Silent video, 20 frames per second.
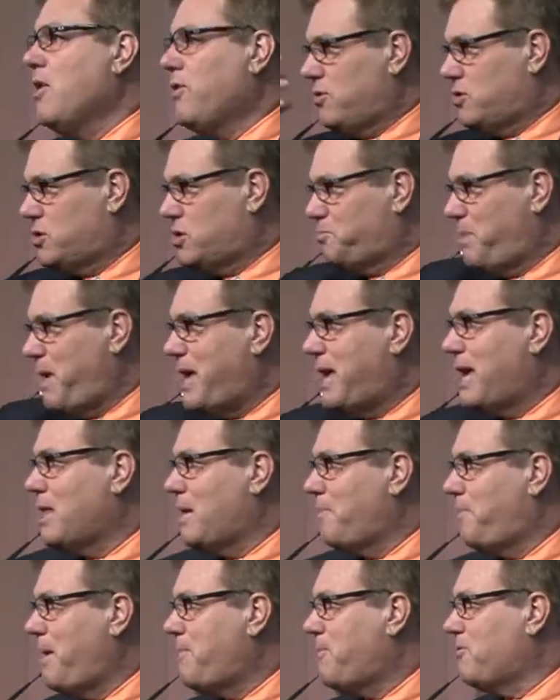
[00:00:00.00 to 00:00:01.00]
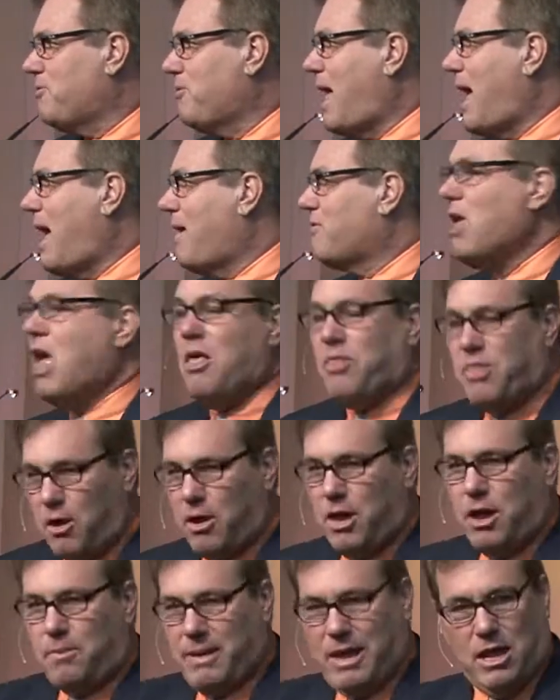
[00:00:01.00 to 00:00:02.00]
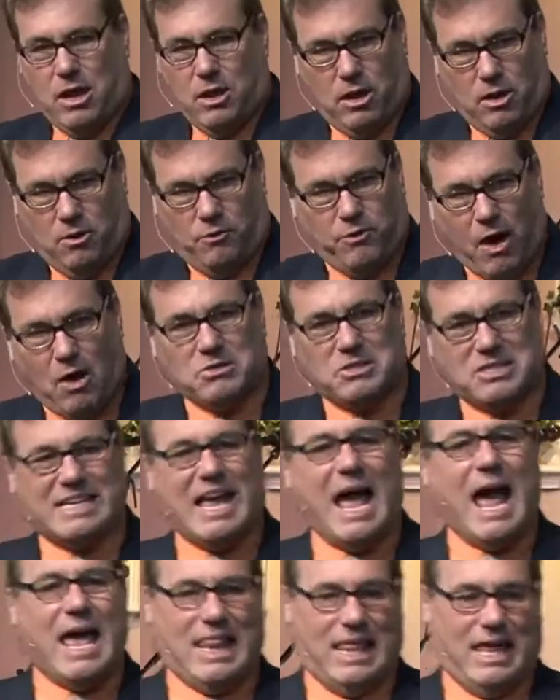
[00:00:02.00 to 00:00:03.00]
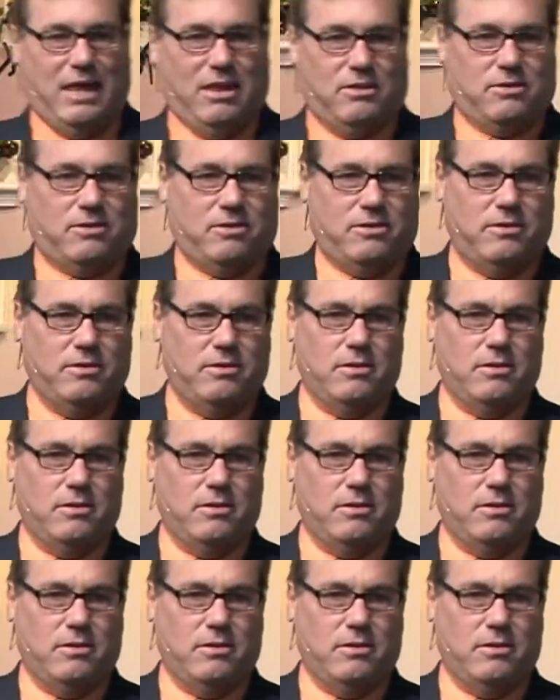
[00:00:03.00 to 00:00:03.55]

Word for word: to speak into people's lives. It'll, be, it'll, it'll fall silent.